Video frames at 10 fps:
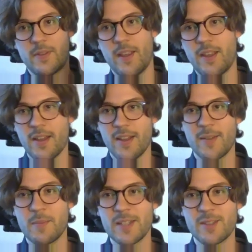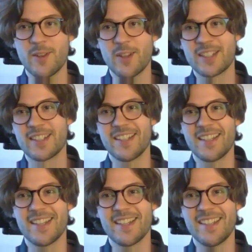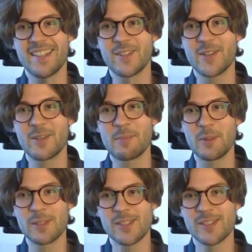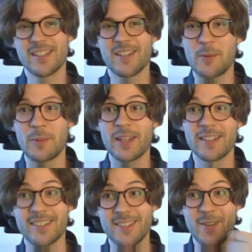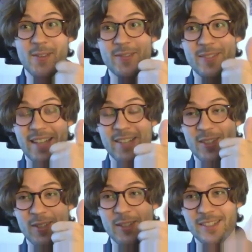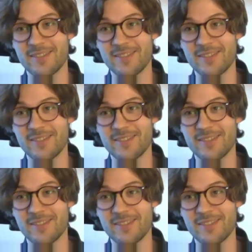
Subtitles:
Best of luck in your pulls. I hope you get legendaries.